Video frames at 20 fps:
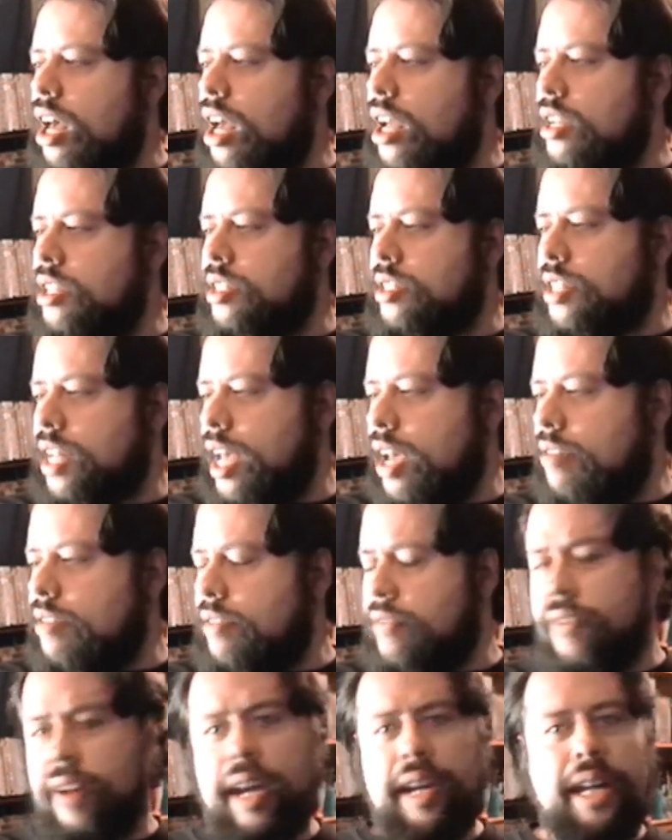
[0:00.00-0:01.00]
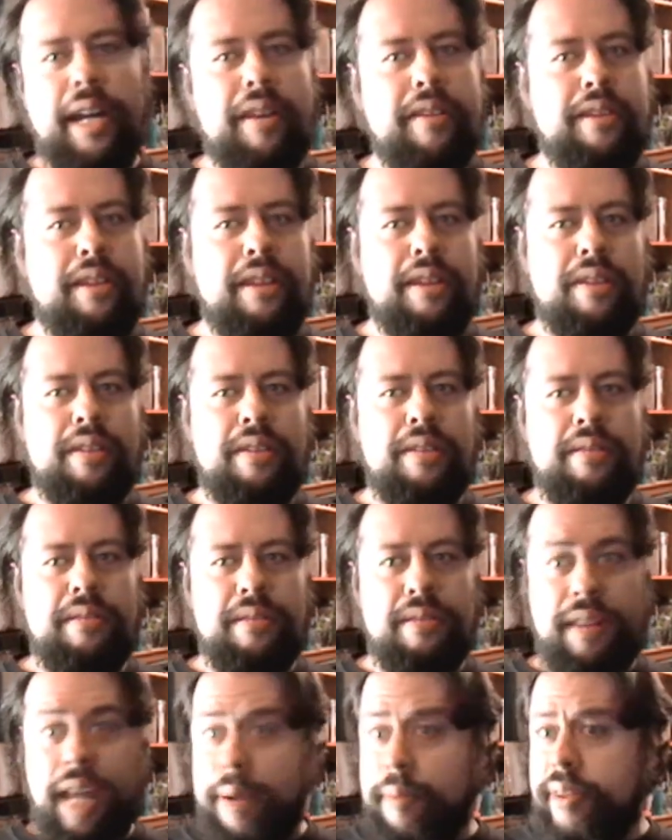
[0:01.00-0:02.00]
I just have to find out the
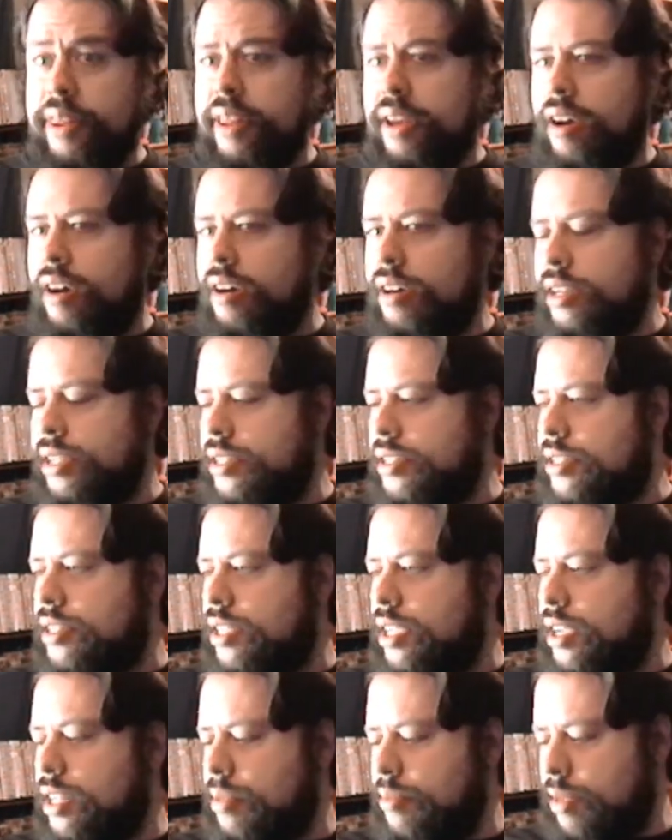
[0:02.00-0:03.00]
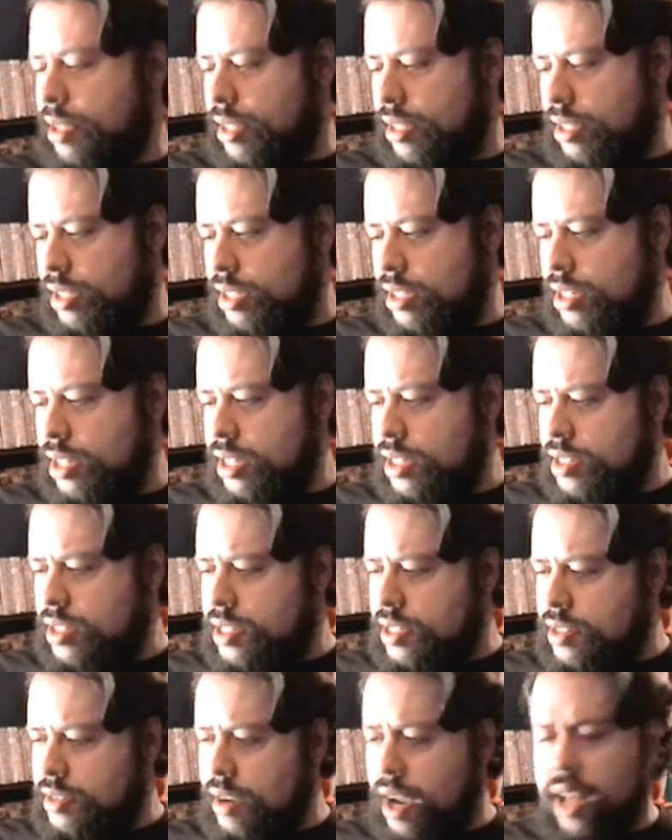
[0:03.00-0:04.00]
name of the artist here.
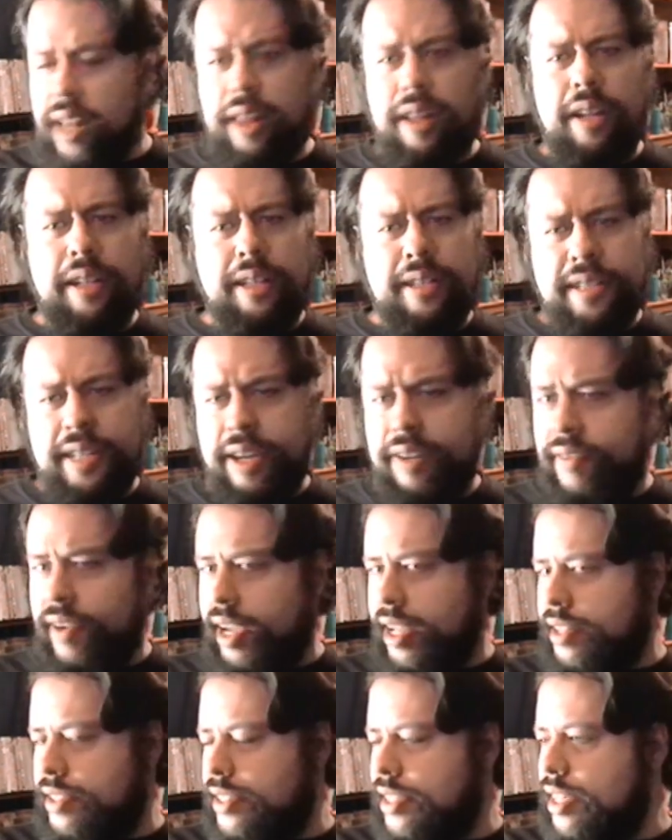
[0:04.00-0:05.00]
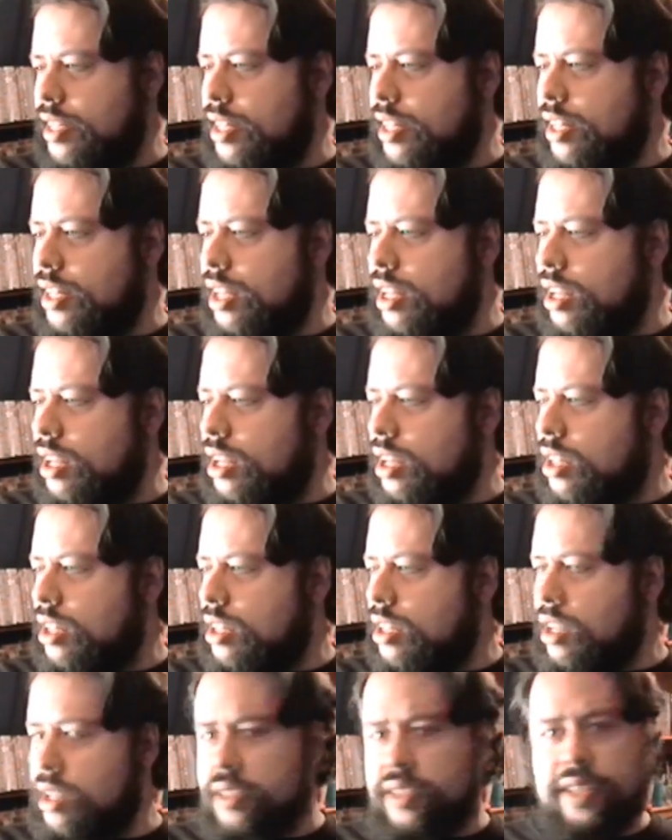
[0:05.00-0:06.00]
Let's try to look to see if I can see
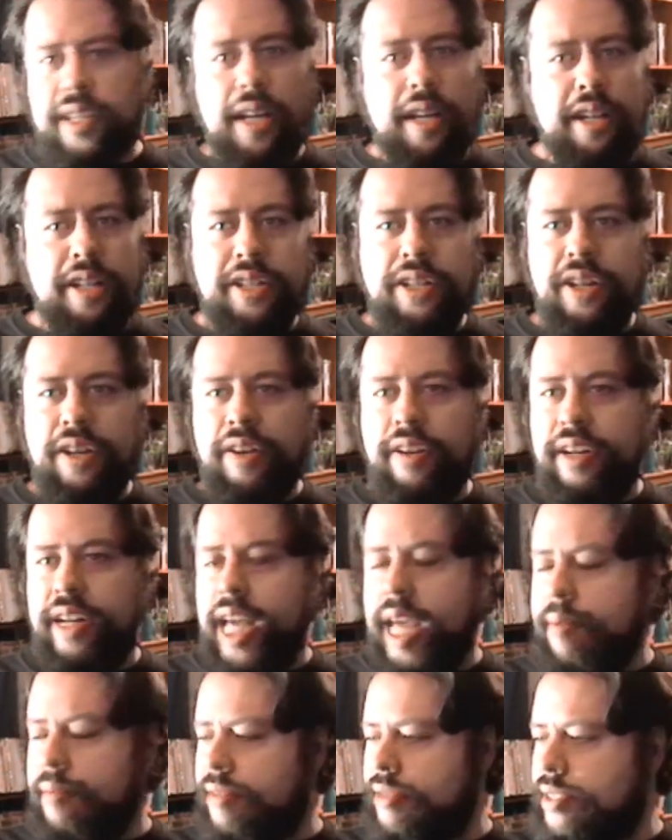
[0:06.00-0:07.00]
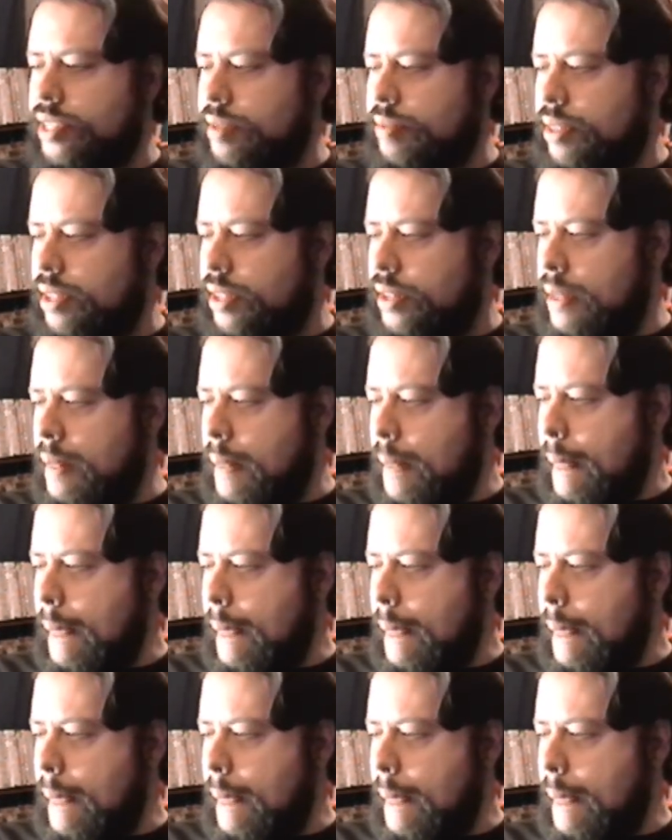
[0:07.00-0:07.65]
a signature or a name or something.